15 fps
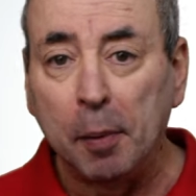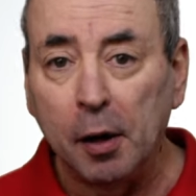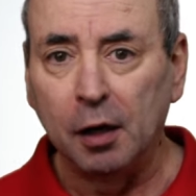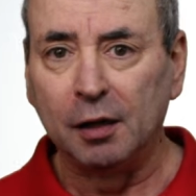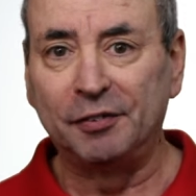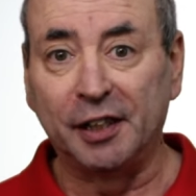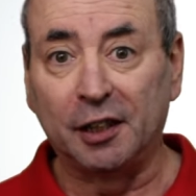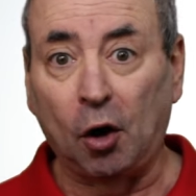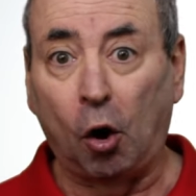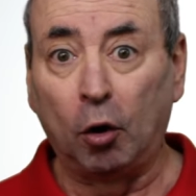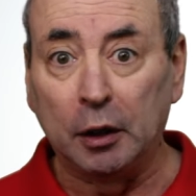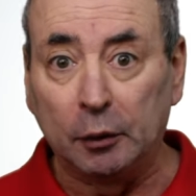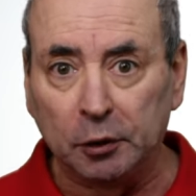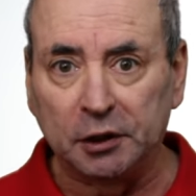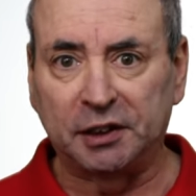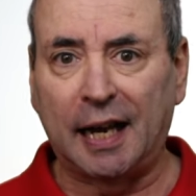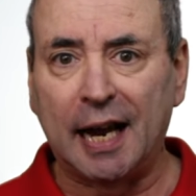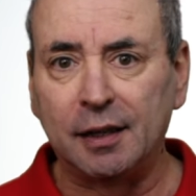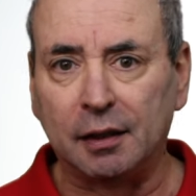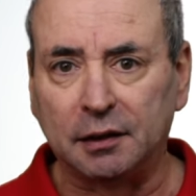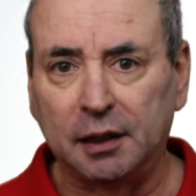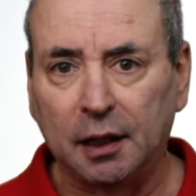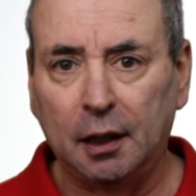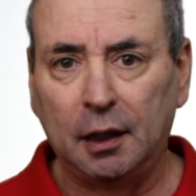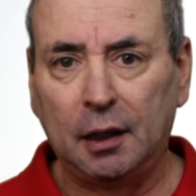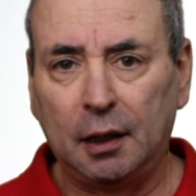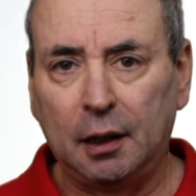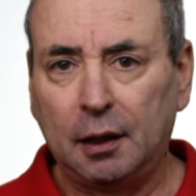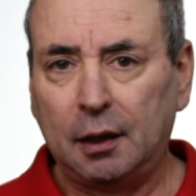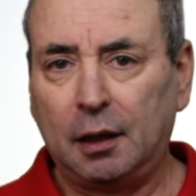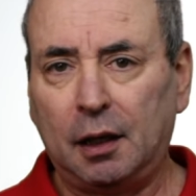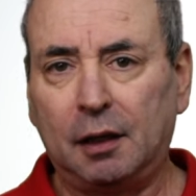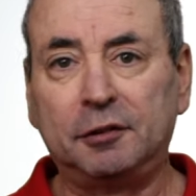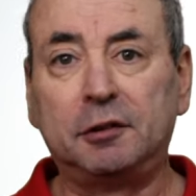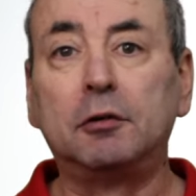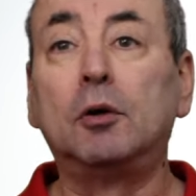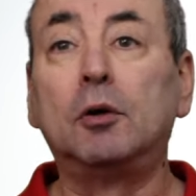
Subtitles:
perfect Hollywood standards. After